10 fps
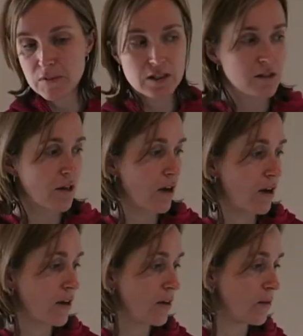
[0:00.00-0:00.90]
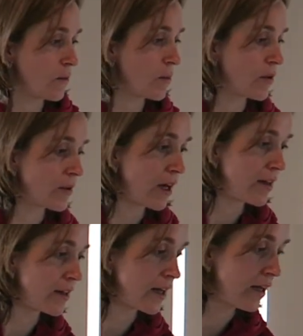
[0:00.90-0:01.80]
So we'll put
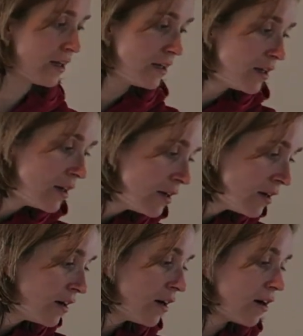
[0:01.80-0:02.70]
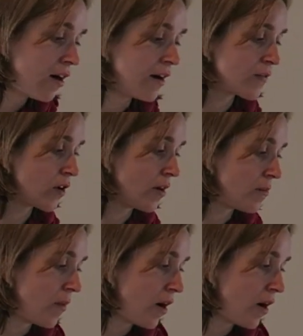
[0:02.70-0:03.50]
that there. I've got